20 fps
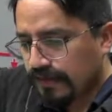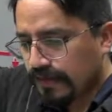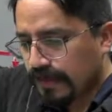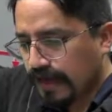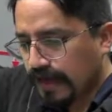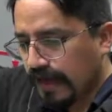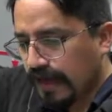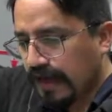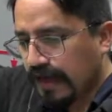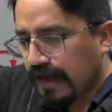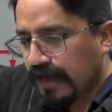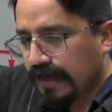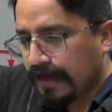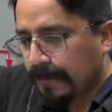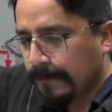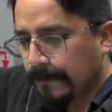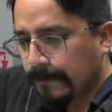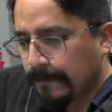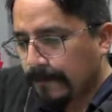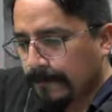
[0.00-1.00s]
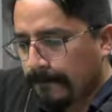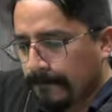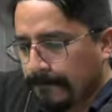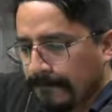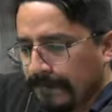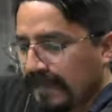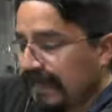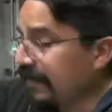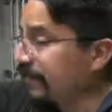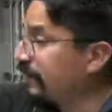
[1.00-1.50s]

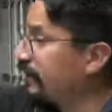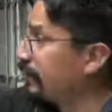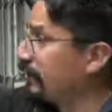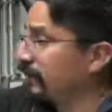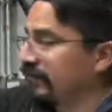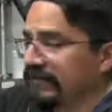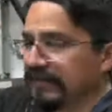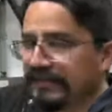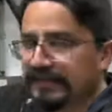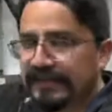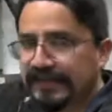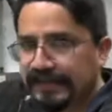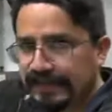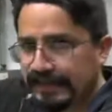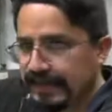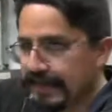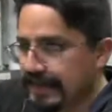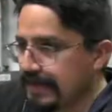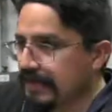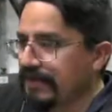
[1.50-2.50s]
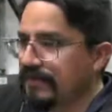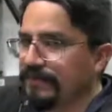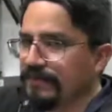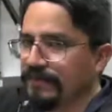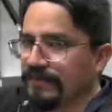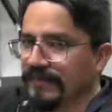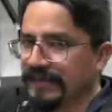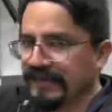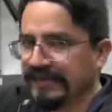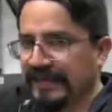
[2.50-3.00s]
After the delay,
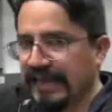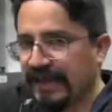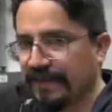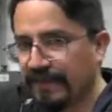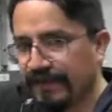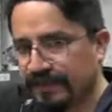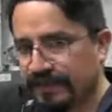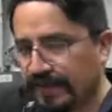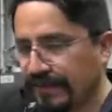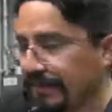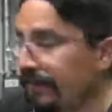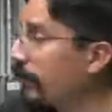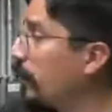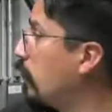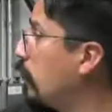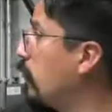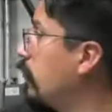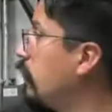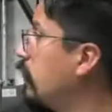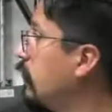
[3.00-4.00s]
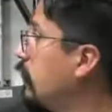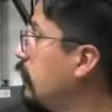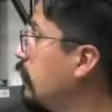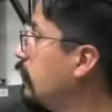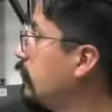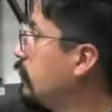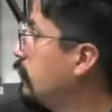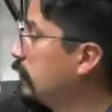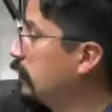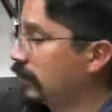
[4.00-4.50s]
the same as before,
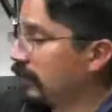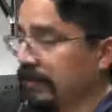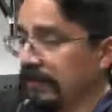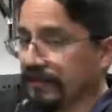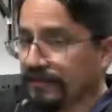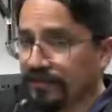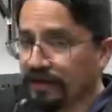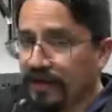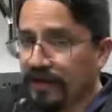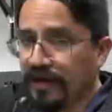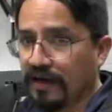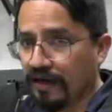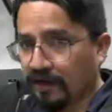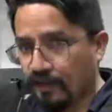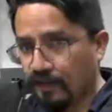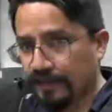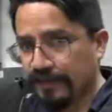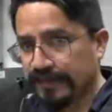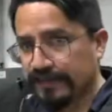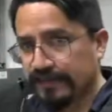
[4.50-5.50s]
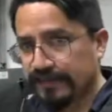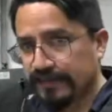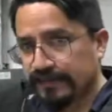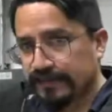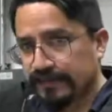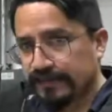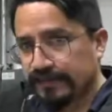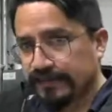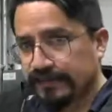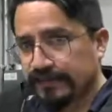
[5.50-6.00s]
it's going to open
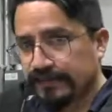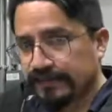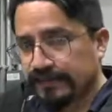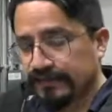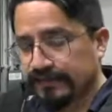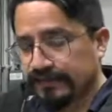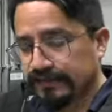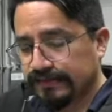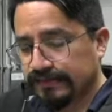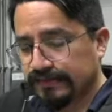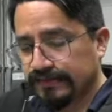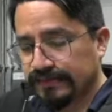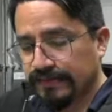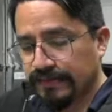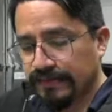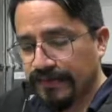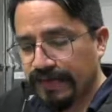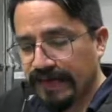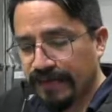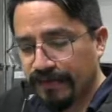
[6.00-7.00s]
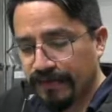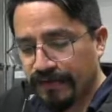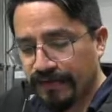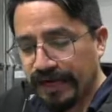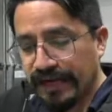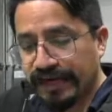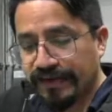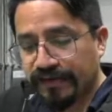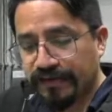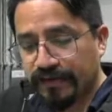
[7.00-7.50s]
the main
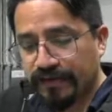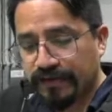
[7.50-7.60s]
breaker,